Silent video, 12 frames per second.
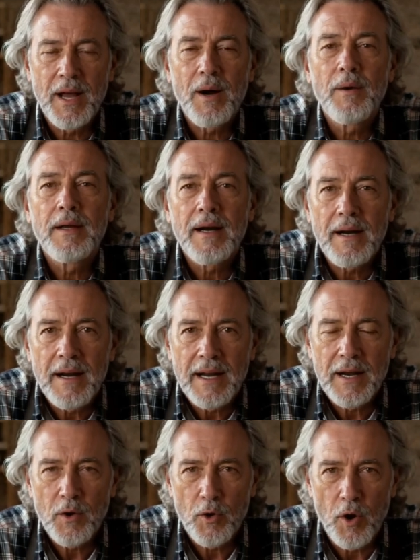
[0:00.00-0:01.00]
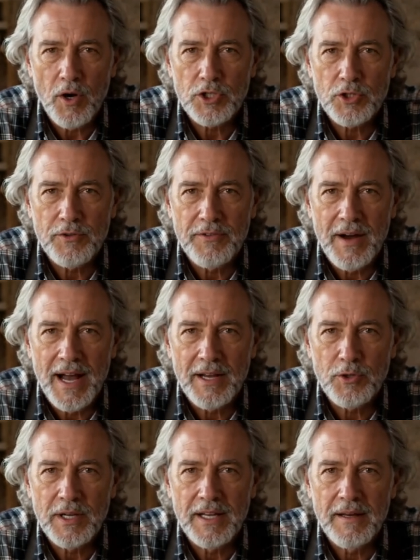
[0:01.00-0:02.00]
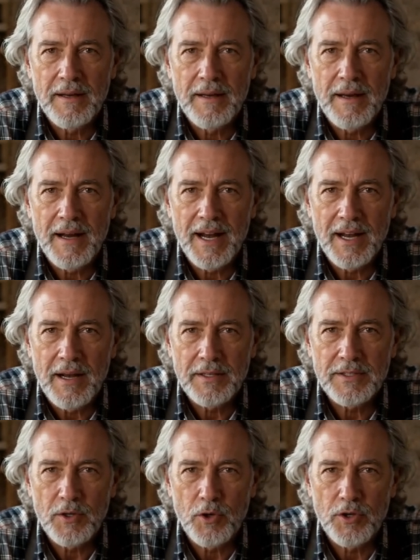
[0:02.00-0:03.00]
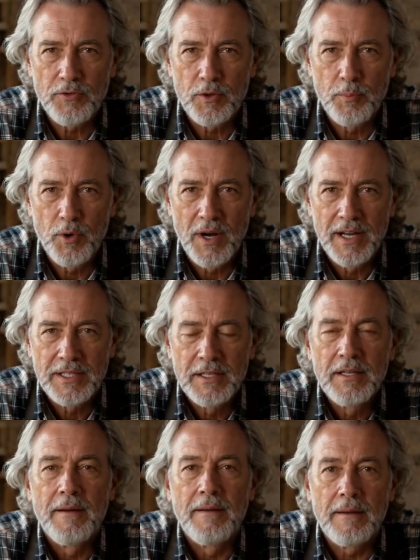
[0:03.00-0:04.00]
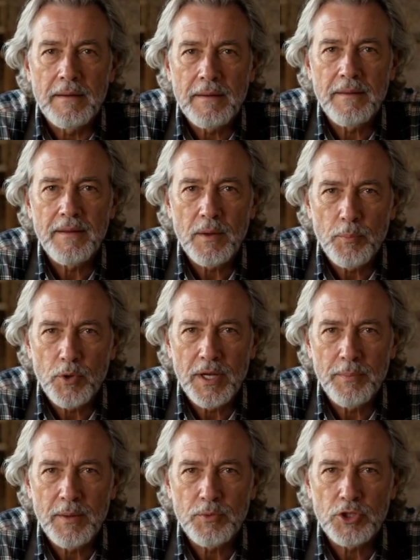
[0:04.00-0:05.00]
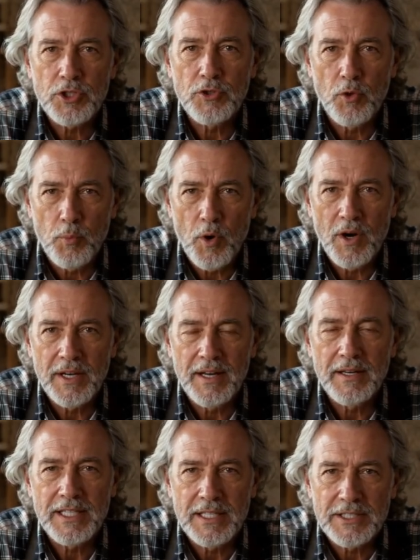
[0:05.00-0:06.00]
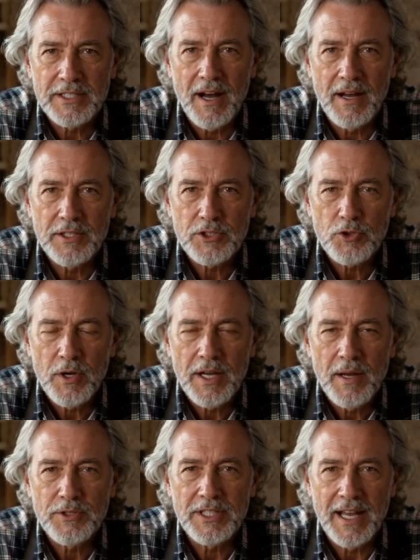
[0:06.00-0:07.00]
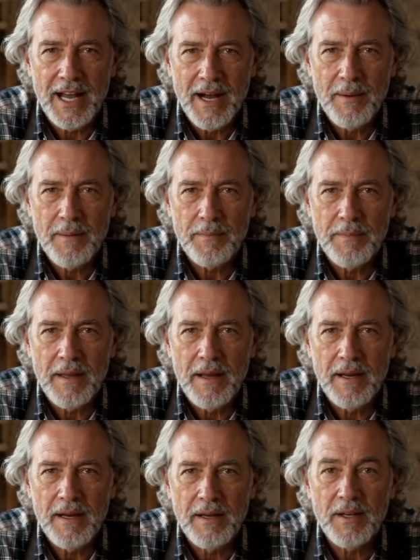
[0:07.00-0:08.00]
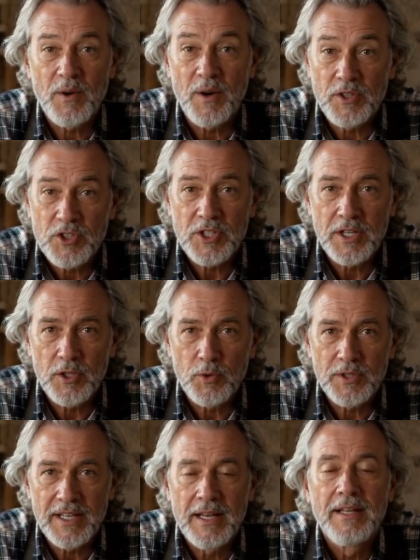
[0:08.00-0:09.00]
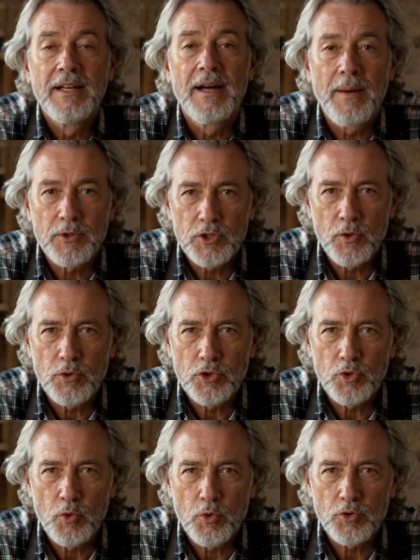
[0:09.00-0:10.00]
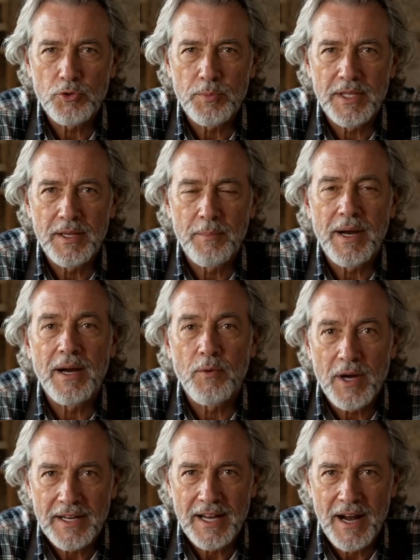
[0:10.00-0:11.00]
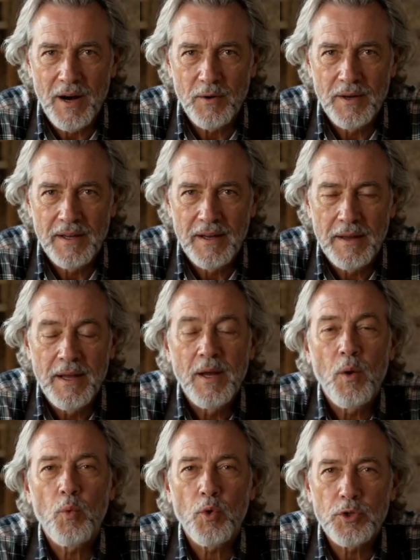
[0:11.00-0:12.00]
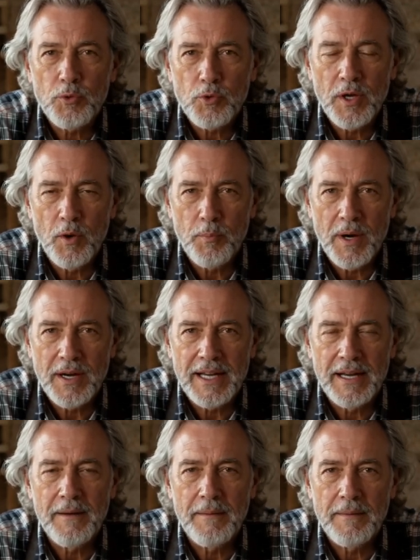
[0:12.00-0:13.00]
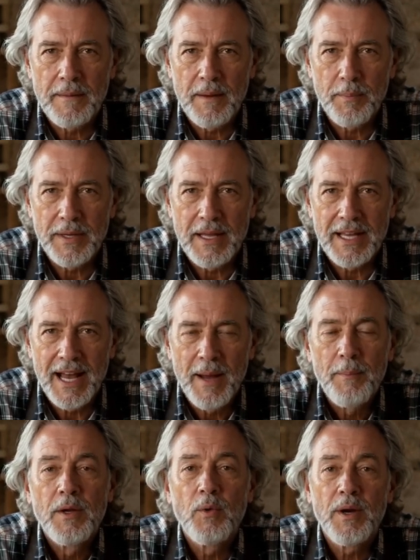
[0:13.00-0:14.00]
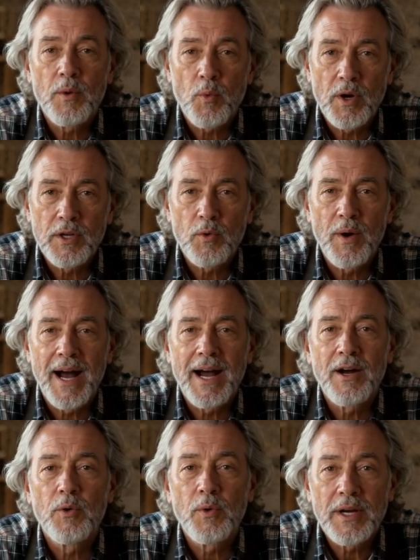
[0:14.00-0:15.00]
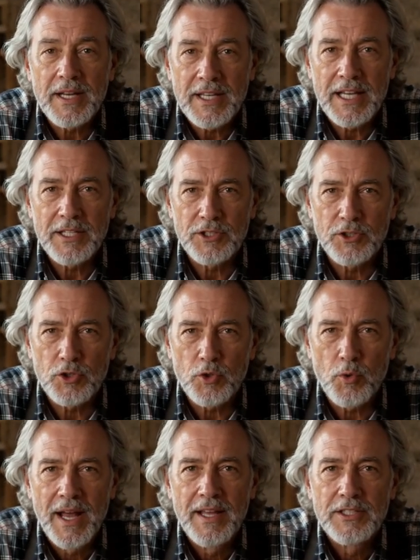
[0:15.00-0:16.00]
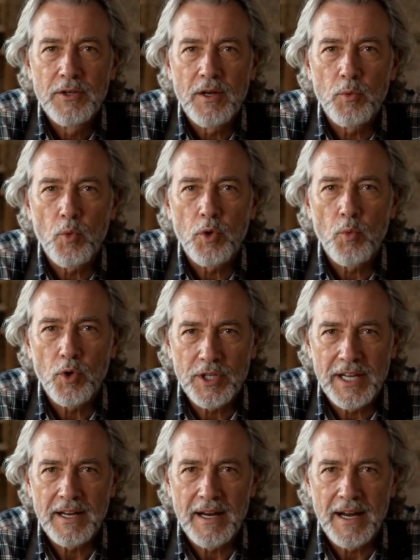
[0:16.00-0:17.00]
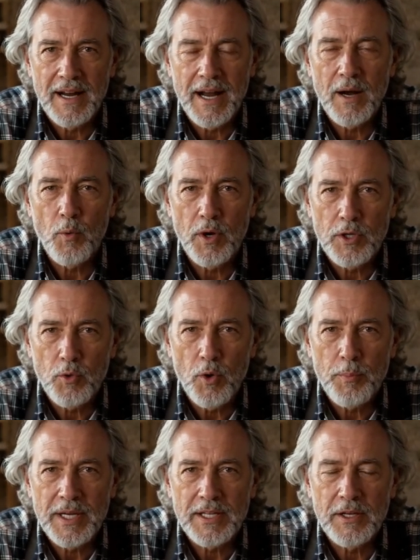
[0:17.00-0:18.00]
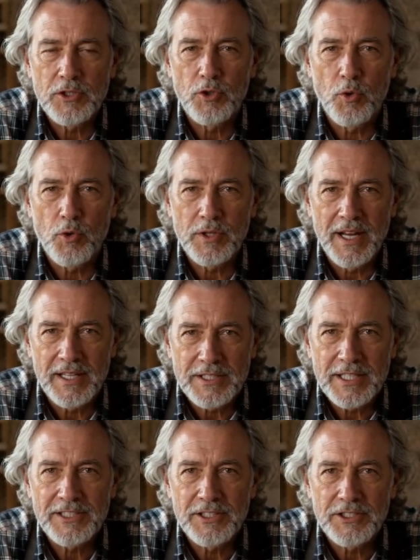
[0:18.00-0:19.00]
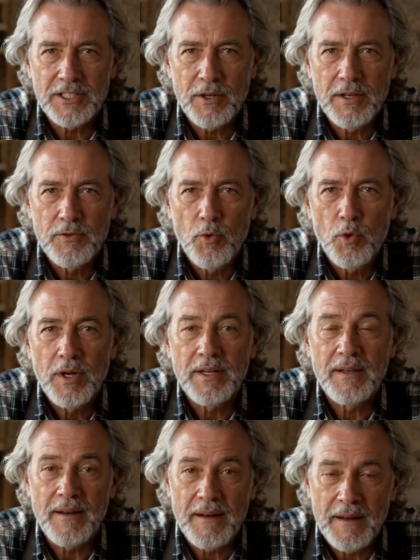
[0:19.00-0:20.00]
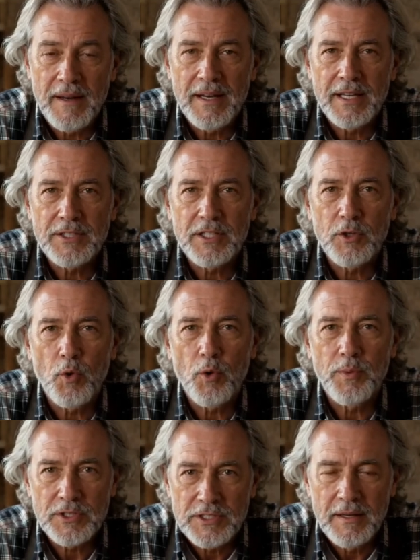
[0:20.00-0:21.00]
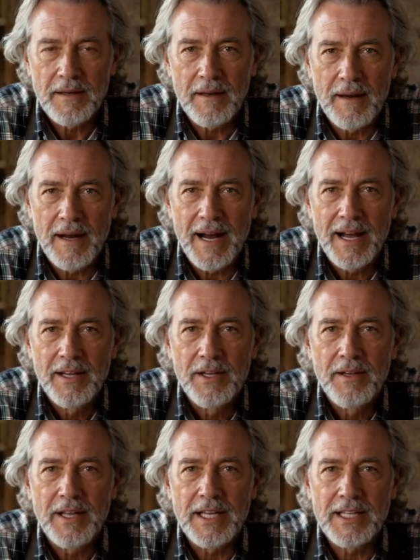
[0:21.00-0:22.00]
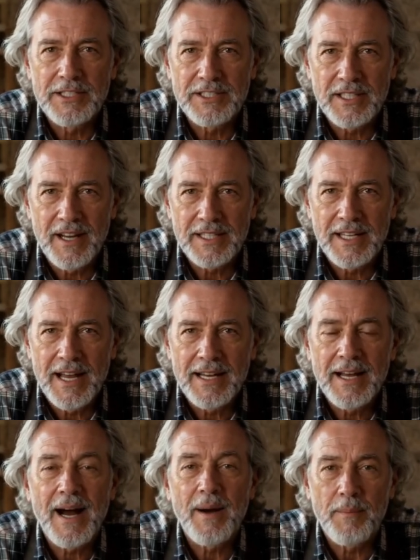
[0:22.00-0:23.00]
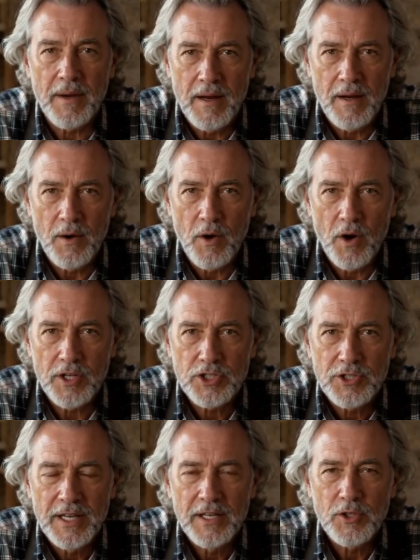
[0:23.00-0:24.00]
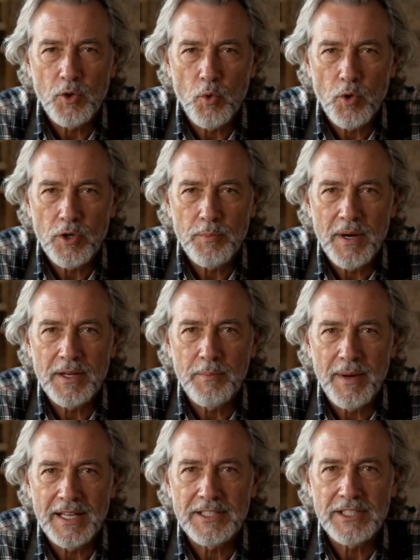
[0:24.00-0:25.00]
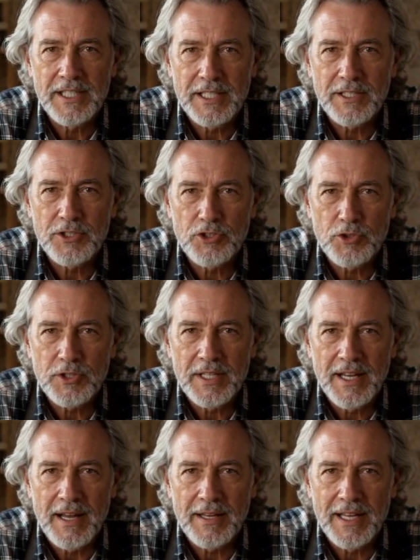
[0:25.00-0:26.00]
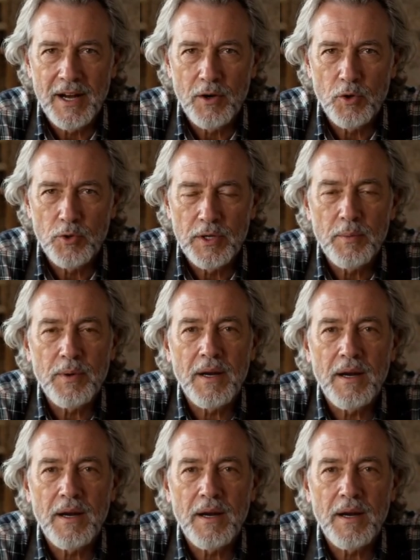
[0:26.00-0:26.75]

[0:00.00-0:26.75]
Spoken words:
out in a larger factory at 1/3 of the price. The premium chisel market is not a straight-up scam. There are genuinely exceptional tools being made right now that are worth real money. But the gap between what you actually need to do excellent woodworking and what you are being sold as necessary for it is enormous. And living inside that gap, largely ignored by the magazine industry and the algorithm,